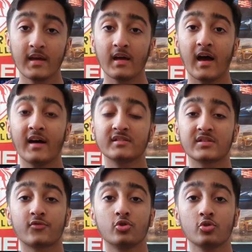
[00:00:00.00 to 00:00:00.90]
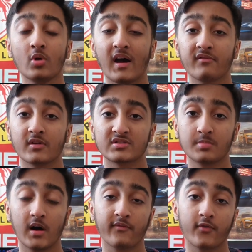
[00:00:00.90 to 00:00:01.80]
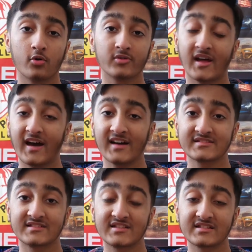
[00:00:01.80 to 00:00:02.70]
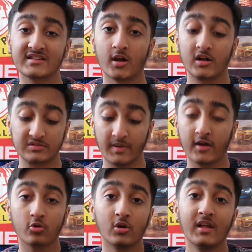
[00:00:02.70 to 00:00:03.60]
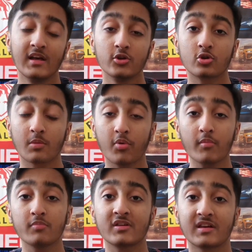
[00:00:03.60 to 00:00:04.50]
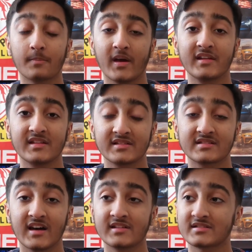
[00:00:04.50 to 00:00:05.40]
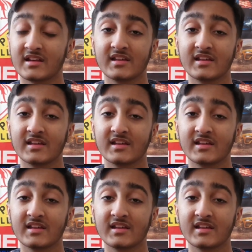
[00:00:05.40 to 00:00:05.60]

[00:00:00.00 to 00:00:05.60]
And if you do have a smartphone that has a 60Hz panel, you can probably compare this and say,